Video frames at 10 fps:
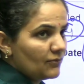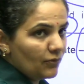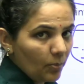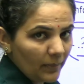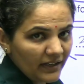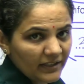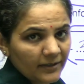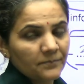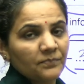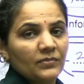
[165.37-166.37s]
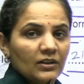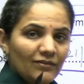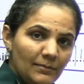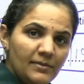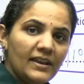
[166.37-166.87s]
format
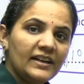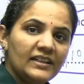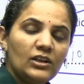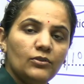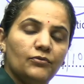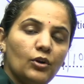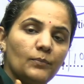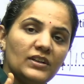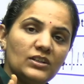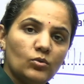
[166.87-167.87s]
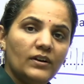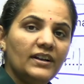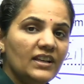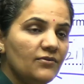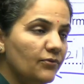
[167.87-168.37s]
will be active from the
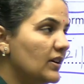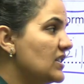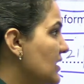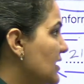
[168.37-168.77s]
21st